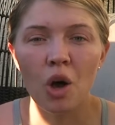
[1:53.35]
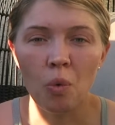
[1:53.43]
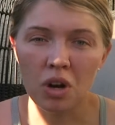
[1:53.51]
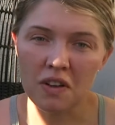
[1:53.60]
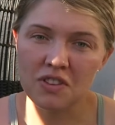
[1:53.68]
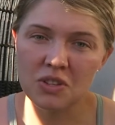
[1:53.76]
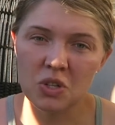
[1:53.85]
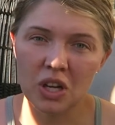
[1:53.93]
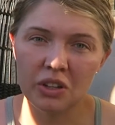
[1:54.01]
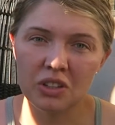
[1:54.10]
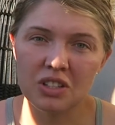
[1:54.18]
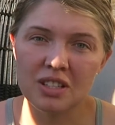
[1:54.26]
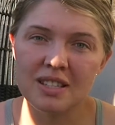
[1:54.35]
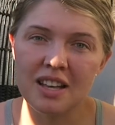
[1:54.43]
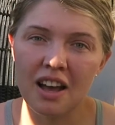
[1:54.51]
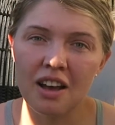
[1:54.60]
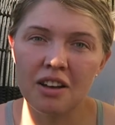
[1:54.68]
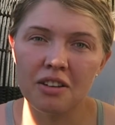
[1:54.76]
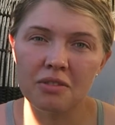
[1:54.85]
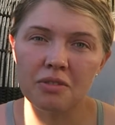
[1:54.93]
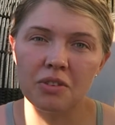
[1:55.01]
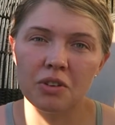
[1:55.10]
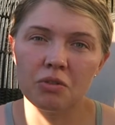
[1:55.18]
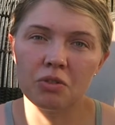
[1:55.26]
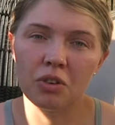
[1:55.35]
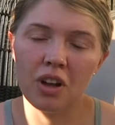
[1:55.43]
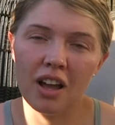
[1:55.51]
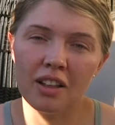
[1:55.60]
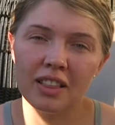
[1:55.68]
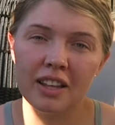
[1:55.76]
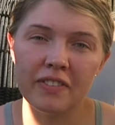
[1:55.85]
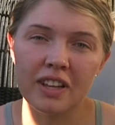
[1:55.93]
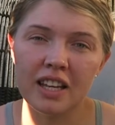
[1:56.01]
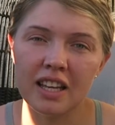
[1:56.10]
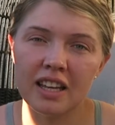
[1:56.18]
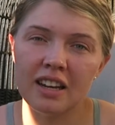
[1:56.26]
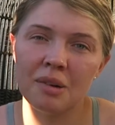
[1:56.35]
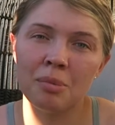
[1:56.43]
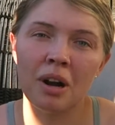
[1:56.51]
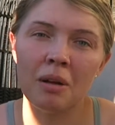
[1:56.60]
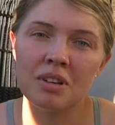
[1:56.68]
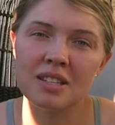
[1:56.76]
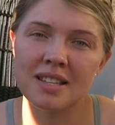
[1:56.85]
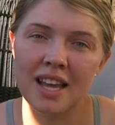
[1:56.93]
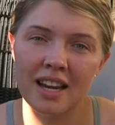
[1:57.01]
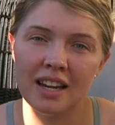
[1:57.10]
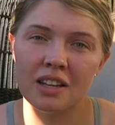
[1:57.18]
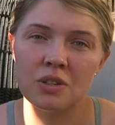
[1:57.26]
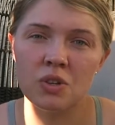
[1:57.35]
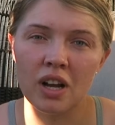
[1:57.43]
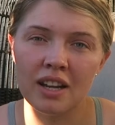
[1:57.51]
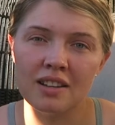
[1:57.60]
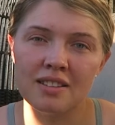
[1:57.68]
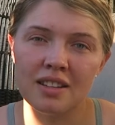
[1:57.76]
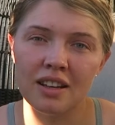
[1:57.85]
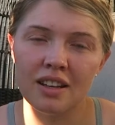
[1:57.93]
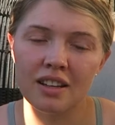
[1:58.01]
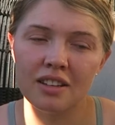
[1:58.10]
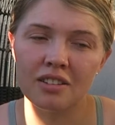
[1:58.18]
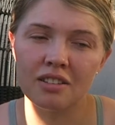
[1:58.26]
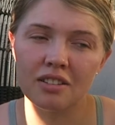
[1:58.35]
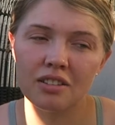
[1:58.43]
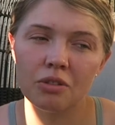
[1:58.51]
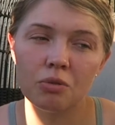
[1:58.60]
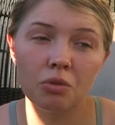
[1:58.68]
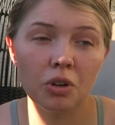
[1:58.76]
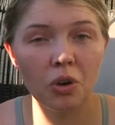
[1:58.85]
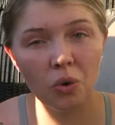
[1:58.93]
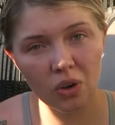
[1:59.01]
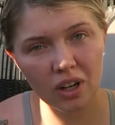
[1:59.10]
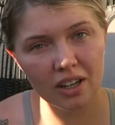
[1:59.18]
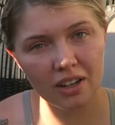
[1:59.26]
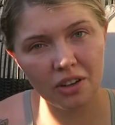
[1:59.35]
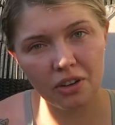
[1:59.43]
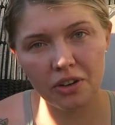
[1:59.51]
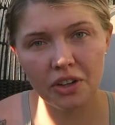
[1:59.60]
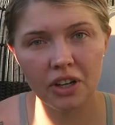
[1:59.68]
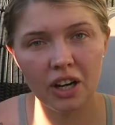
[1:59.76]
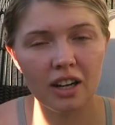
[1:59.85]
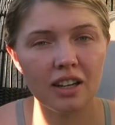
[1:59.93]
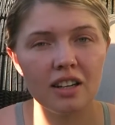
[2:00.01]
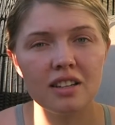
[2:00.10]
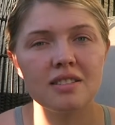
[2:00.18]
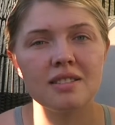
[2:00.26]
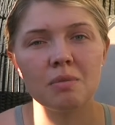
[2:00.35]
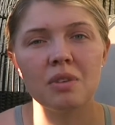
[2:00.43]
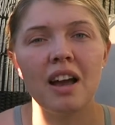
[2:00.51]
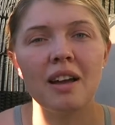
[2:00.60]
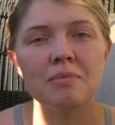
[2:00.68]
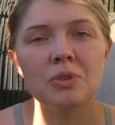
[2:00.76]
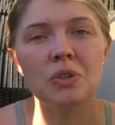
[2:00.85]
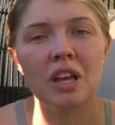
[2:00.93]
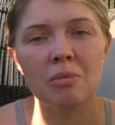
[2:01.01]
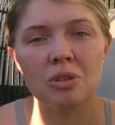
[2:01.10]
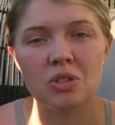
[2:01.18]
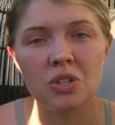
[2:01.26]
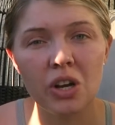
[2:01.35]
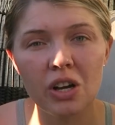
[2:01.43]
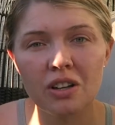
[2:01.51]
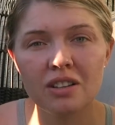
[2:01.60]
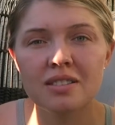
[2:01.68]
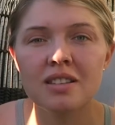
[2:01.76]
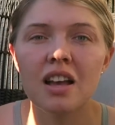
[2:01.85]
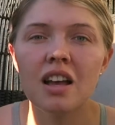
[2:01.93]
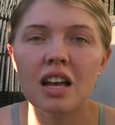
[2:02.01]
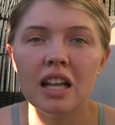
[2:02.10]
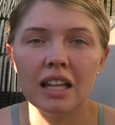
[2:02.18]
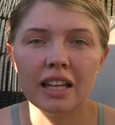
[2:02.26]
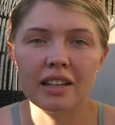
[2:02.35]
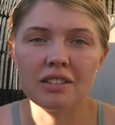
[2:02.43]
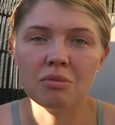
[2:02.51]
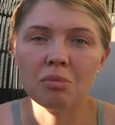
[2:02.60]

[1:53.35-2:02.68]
One of the struggles of living in an apartment setting and trying to record and grow your garden is sometimes your neighbor's dogs like to